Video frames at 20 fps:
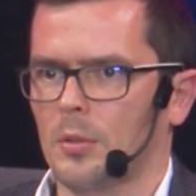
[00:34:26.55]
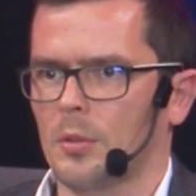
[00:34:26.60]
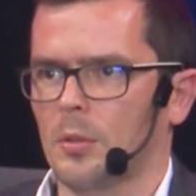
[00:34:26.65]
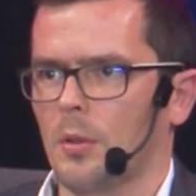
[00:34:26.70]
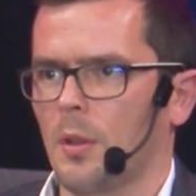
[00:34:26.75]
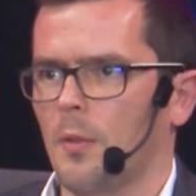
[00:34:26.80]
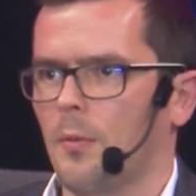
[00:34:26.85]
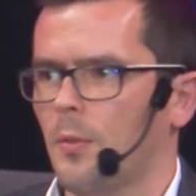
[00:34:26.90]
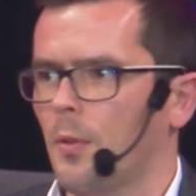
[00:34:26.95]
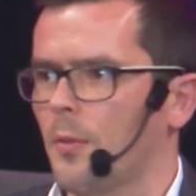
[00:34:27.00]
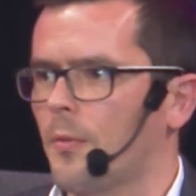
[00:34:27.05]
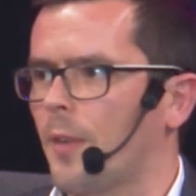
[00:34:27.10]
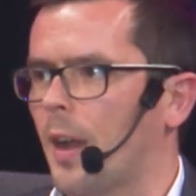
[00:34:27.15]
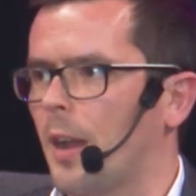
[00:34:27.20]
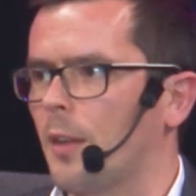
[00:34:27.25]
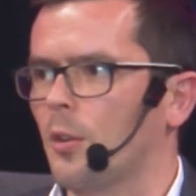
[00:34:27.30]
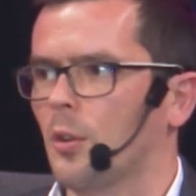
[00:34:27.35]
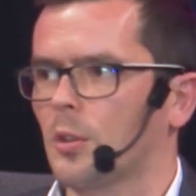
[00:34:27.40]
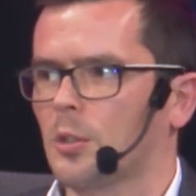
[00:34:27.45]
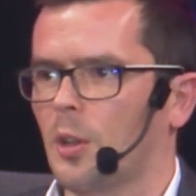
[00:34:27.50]
So if you
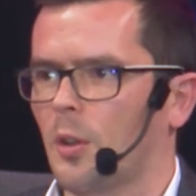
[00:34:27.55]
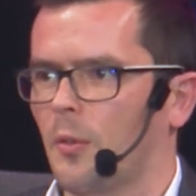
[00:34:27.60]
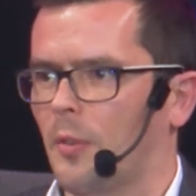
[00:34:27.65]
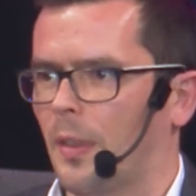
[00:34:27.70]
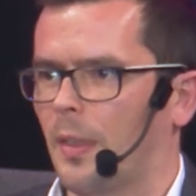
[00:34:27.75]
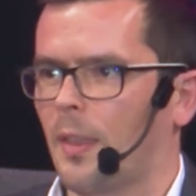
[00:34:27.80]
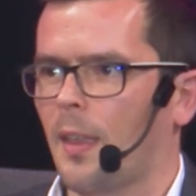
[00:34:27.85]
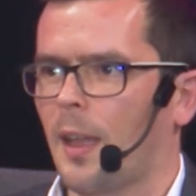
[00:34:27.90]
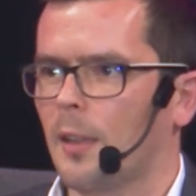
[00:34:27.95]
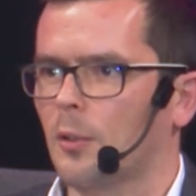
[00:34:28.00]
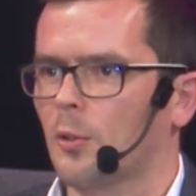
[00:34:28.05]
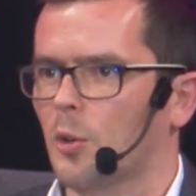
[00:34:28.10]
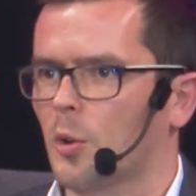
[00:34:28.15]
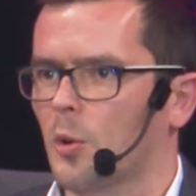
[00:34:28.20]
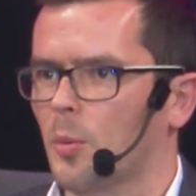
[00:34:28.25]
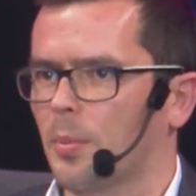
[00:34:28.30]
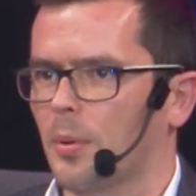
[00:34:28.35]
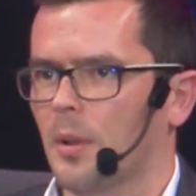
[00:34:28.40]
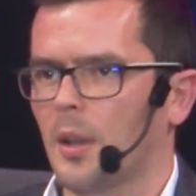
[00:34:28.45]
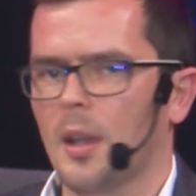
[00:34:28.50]
find yourself in that
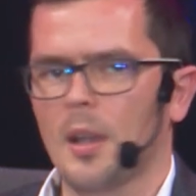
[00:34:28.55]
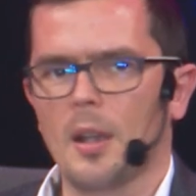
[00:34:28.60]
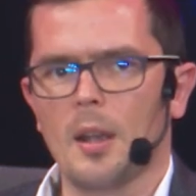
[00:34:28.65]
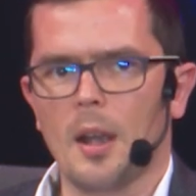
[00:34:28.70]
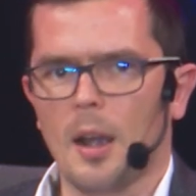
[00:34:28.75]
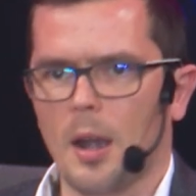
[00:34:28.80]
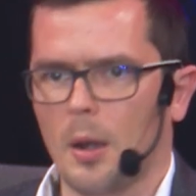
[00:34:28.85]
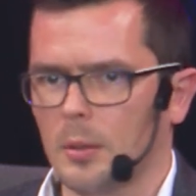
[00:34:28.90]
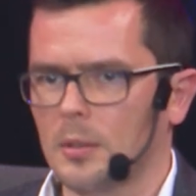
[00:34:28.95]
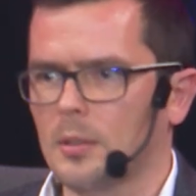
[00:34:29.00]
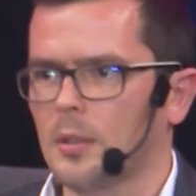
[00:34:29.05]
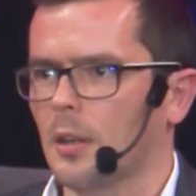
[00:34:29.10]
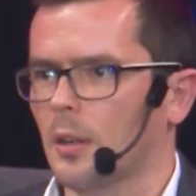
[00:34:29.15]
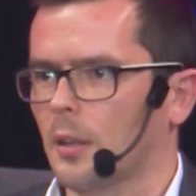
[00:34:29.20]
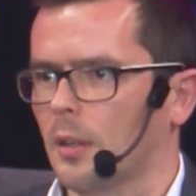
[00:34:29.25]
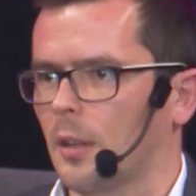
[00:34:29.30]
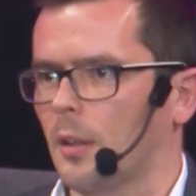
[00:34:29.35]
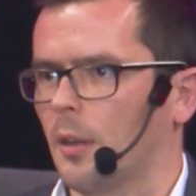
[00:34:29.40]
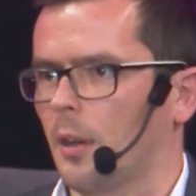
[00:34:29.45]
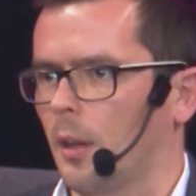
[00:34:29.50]
group, I would
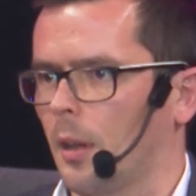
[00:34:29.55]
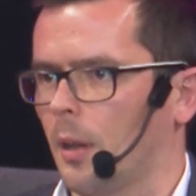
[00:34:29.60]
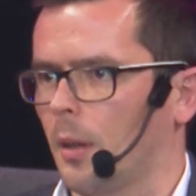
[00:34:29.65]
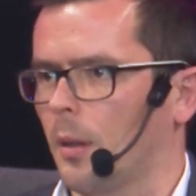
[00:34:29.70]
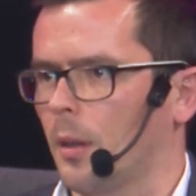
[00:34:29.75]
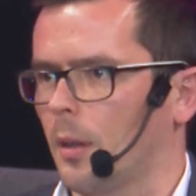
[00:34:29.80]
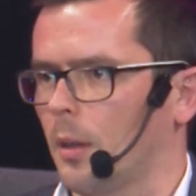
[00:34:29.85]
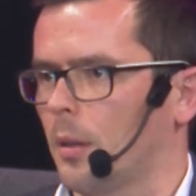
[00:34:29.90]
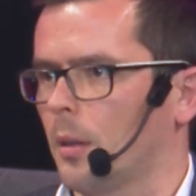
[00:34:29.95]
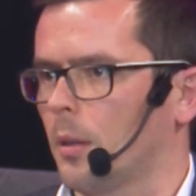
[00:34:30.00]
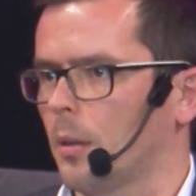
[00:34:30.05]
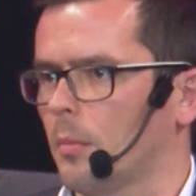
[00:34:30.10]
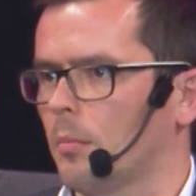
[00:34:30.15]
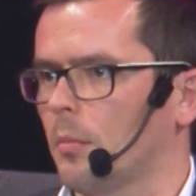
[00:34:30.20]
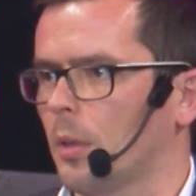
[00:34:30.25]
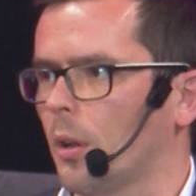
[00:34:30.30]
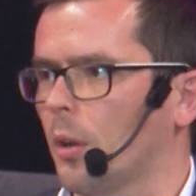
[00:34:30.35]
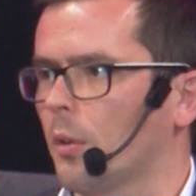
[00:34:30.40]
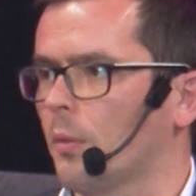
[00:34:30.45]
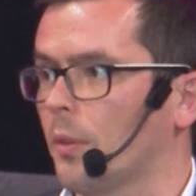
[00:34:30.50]
certainly
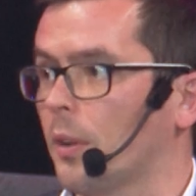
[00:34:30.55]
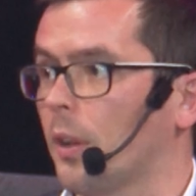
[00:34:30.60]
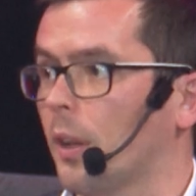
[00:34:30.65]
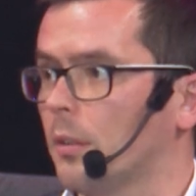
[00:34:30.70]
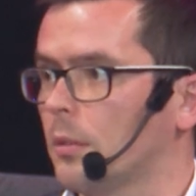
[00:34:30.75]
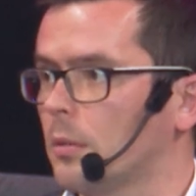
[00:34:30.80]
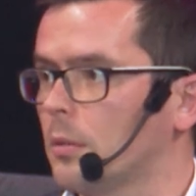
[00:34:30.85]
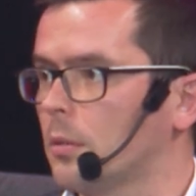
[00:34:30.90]
be confident